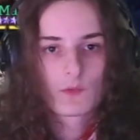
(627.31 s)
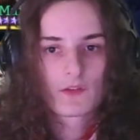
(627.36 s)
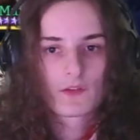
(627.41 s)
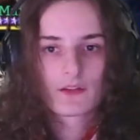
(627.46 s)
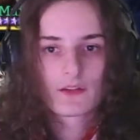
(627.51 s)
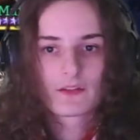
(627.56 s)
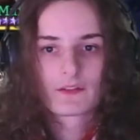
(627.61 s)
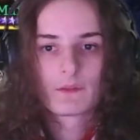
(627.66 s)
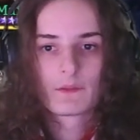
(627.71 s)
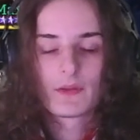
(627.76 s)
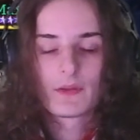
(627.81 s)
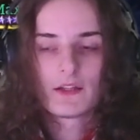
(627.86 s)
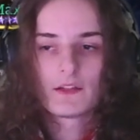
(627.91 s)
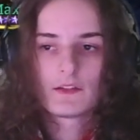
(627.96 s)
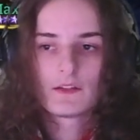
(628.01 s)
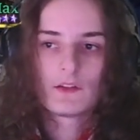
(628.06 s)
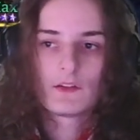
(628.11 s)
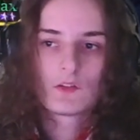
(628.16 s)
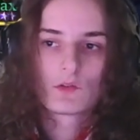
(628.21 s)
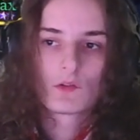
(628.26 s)
with his
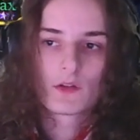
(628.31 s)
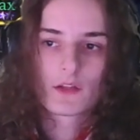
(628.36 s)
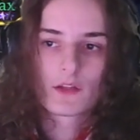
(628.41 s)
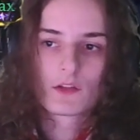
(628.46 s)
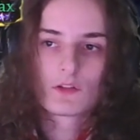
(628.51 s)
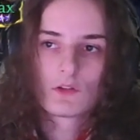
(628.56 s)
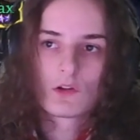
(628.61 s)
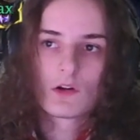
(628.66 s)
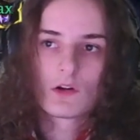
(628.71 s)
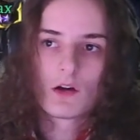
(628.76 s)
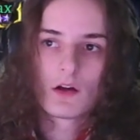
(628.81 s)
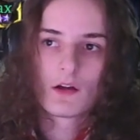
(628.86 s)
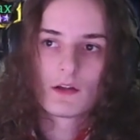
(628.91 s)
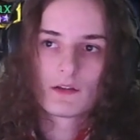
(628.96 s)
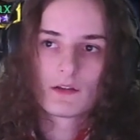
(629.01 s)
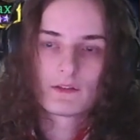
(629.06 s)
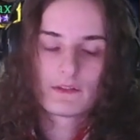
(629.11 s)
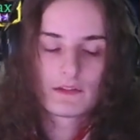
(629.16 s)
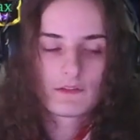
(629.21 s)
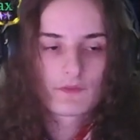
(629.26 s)
ability to
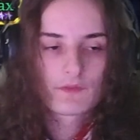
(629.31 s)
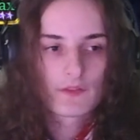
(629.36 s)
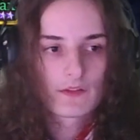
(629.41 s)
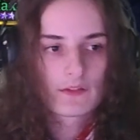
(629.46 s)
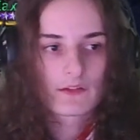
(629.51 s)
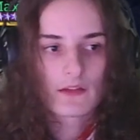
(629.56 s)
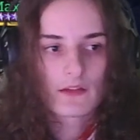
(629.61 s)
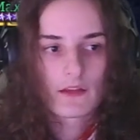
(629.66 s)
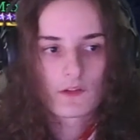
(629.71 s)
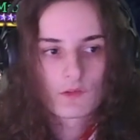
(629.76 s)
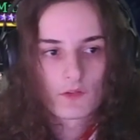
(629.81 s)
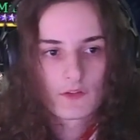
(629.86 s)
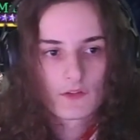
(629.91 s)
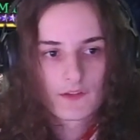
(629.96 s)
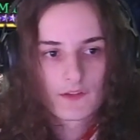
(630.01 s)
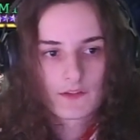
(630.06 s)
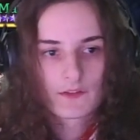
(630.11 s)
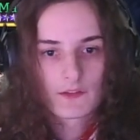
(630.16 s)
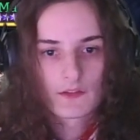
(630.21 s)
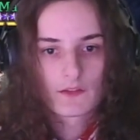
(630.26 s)
ignore defense and
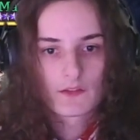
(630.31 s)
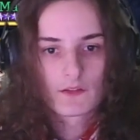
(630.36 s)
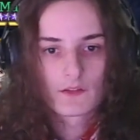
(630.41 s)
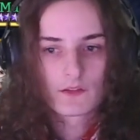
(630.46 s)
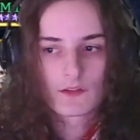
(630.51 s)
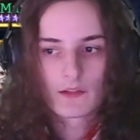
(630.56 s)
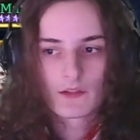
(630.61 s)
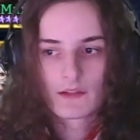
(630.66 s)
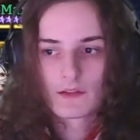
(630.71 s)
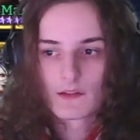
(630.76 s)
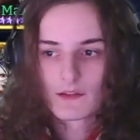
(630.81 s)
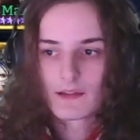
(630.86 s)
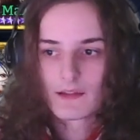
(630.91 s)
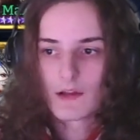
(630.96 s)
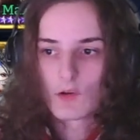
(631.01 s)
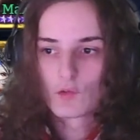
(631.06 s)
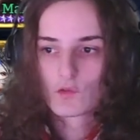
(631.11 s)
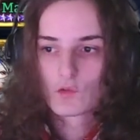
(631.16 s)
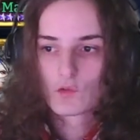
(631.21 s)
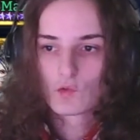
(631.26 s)
resistance, it
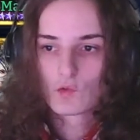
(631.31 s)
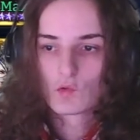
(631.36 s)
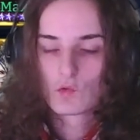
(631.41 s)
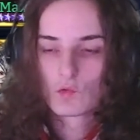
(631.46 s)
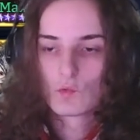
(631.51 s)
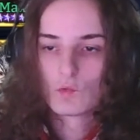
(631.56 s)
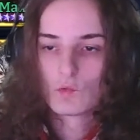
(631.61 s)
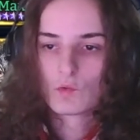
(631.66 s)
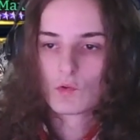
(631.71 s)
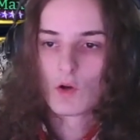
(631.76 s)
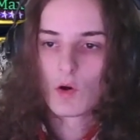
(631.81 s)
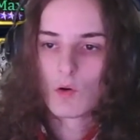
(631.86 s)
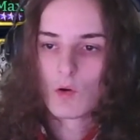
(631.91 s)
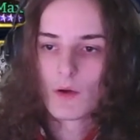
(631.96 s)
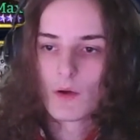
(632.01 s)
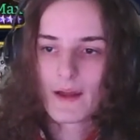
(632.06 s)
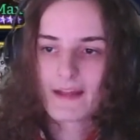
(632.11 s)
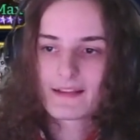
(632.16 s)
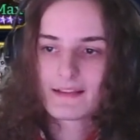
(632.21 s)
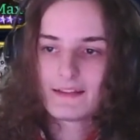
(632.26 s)
allows you to
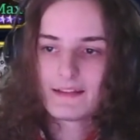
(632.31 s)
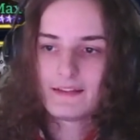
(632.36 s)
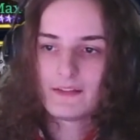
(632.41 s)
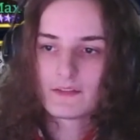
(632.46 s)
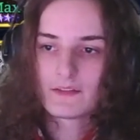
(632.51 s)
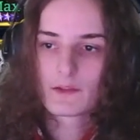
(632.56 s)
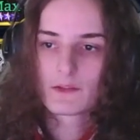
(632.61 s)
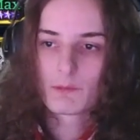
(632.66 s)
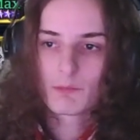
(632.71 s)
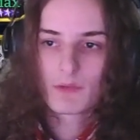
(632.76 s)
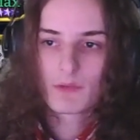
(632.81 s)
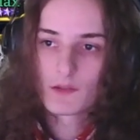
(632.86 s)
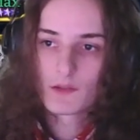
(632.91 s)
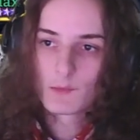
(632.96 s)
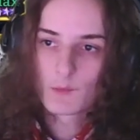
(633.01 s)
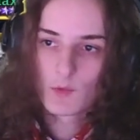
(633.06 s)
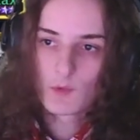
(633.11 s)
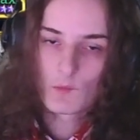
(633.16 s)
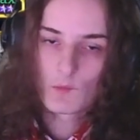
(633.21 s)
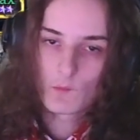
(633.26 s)
go at least
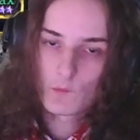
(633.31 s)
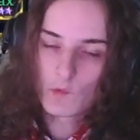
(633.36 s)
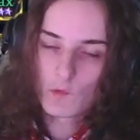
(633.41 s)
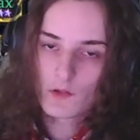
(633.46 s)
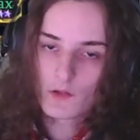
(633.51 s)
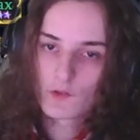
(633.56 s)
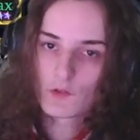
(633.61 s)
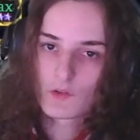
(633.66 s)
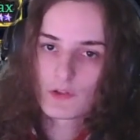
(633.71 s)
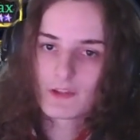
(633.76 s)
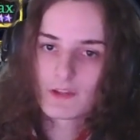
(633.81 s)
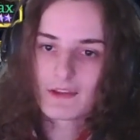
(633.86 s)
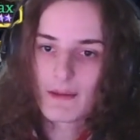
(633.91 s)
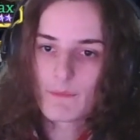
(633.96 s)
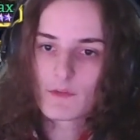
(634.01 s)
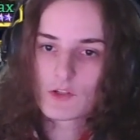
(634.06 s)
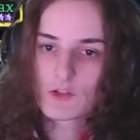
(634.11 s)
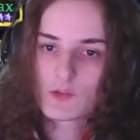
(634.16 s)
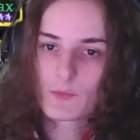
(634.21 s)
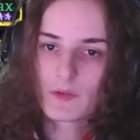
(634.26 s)
minimum 1 crit
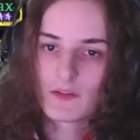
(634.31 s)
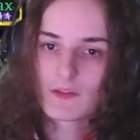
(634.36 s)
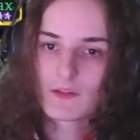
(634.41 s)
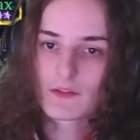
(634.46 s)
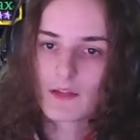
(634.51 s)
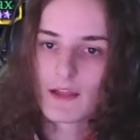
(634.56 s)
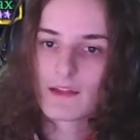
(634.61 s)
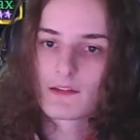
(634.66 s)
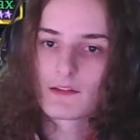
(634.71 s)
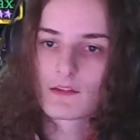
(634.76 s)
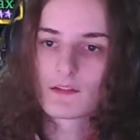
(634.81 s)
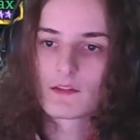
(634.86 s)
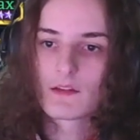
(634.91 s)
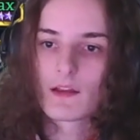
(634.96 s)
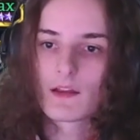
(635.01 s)
damage piece, and